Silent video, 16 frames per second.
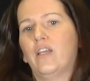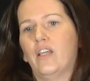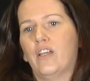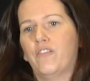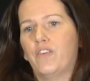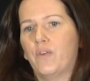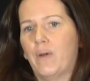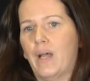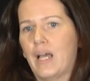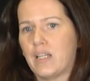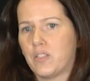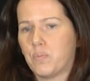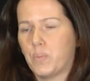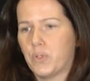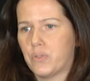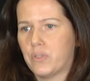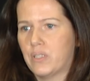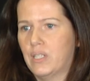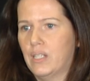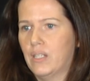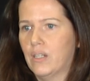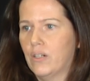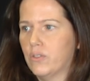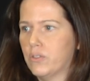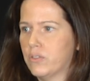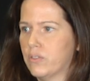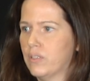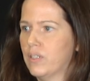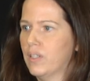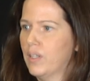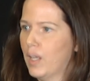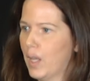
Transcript: if you ask most CEOs